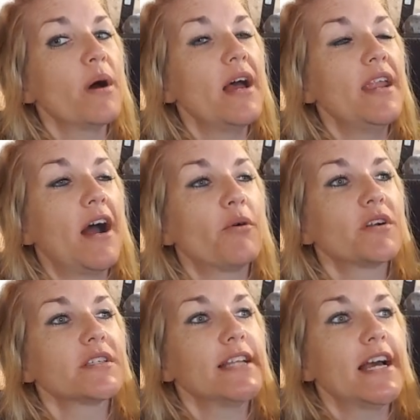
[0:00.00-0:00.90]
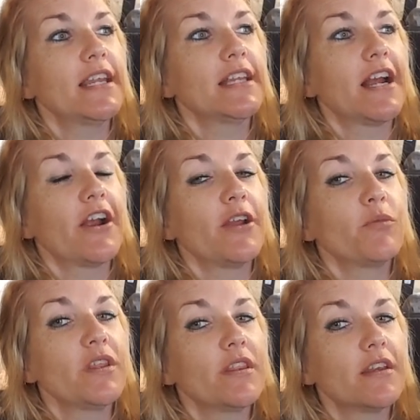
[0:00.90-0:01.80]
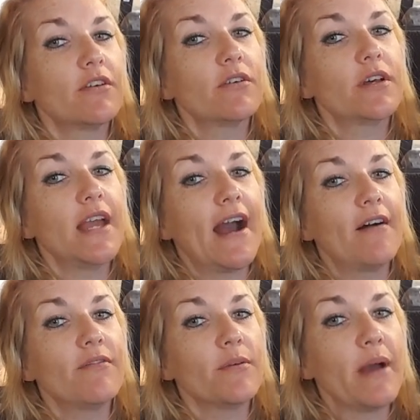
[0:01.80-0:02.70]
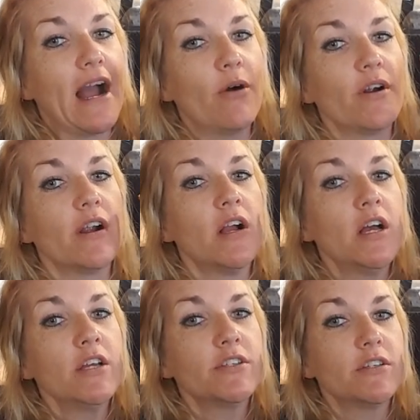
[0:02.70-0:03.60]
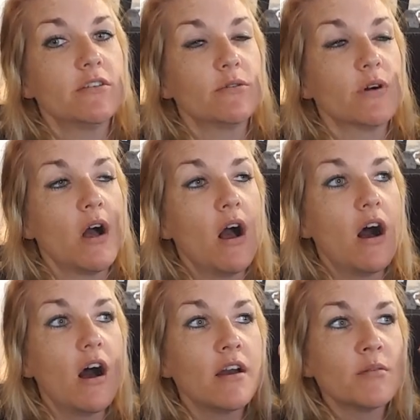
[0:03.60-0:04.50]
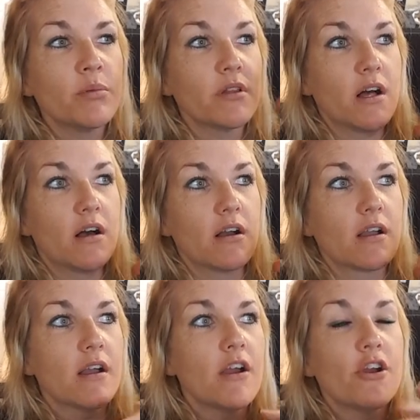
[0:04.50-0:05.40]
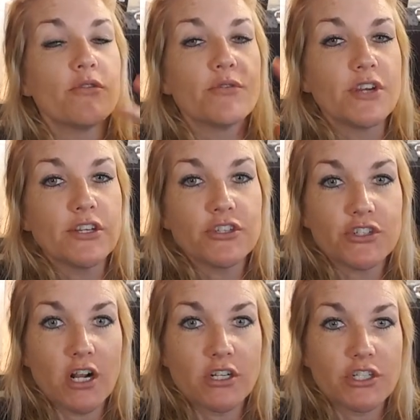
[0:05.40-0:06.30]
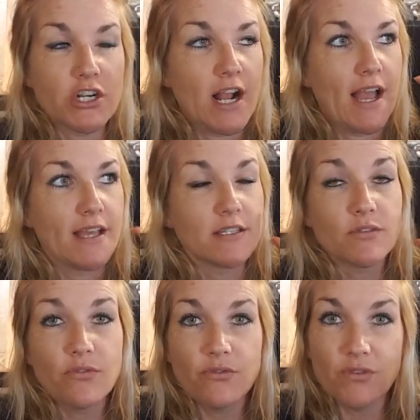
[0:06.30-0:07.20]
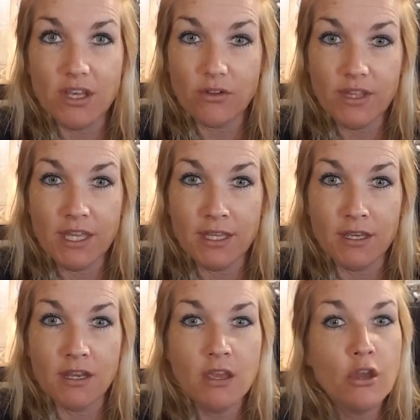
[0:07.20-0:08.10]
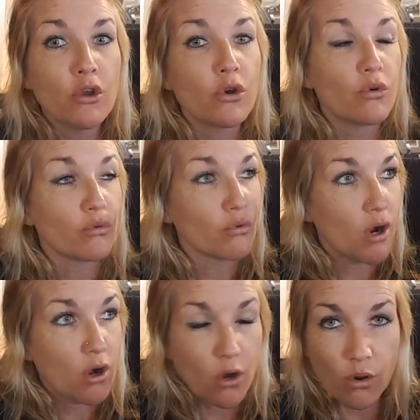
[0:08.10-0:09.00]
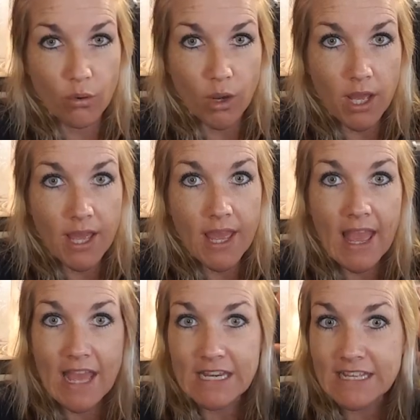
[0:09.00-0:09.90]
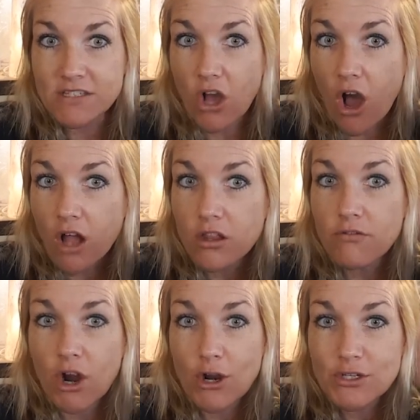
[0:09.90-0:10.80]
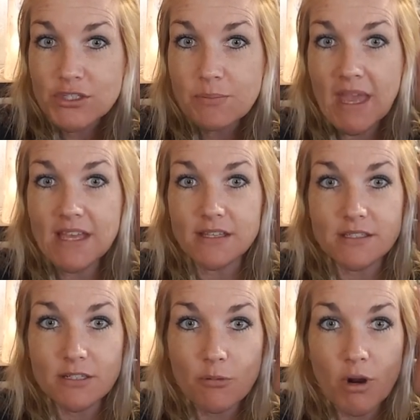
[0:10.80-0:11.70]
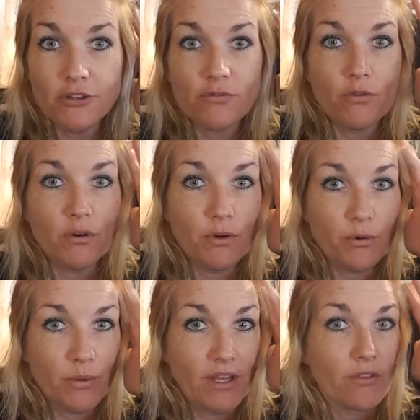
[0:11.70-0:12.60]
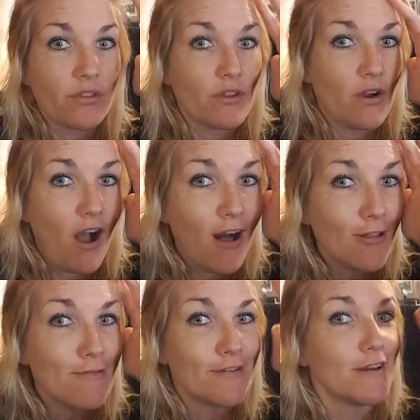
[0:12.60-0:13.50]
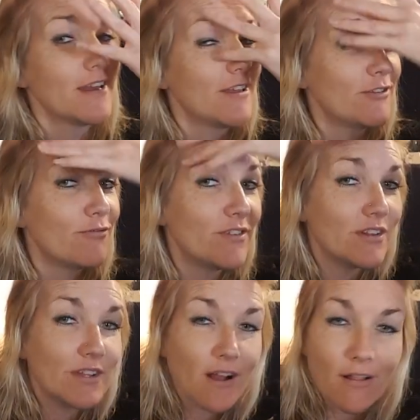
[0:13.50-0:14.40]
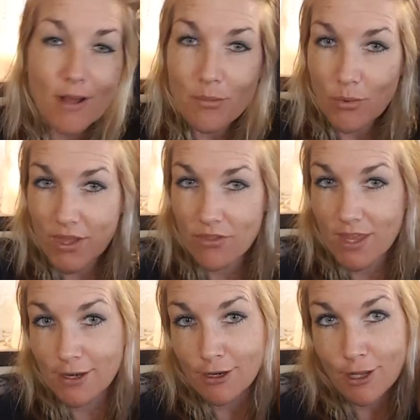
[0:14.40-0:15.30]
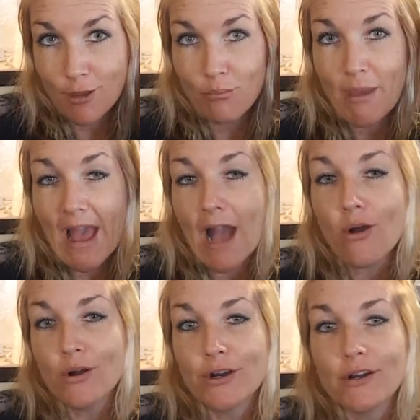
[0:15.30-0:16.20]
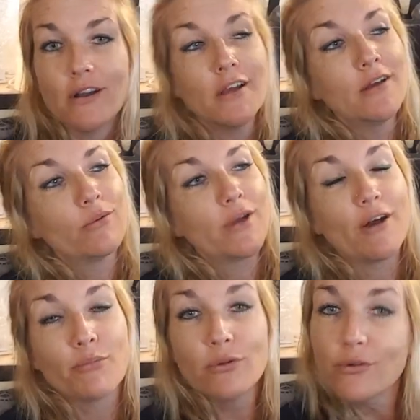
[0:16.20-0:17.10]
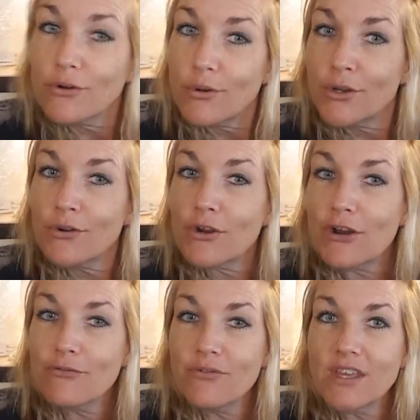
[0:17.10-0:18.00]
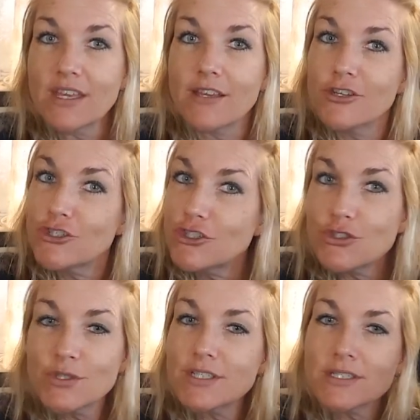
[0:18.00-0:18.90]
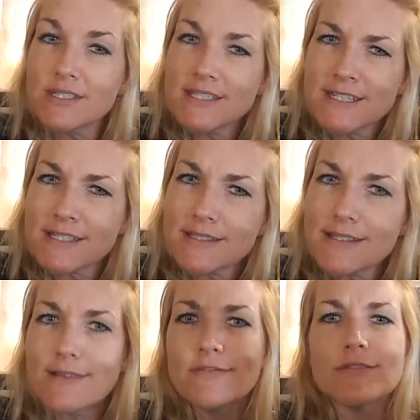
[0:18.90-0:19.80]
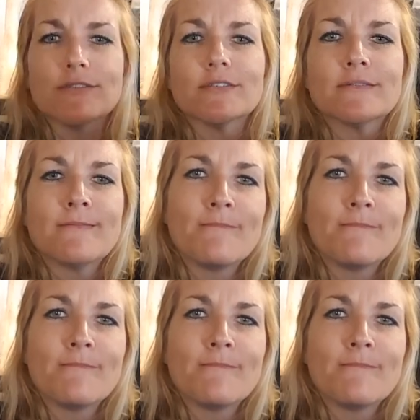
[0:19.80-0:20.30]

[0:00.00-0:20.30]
and now we're standing there and we literally have the power to unplug, restructurize, fill in, grow, and it's all of our space to march forward with, all of it, and fill it all up with, and then empower. We have Pluto under our feet, shoot us to the next level.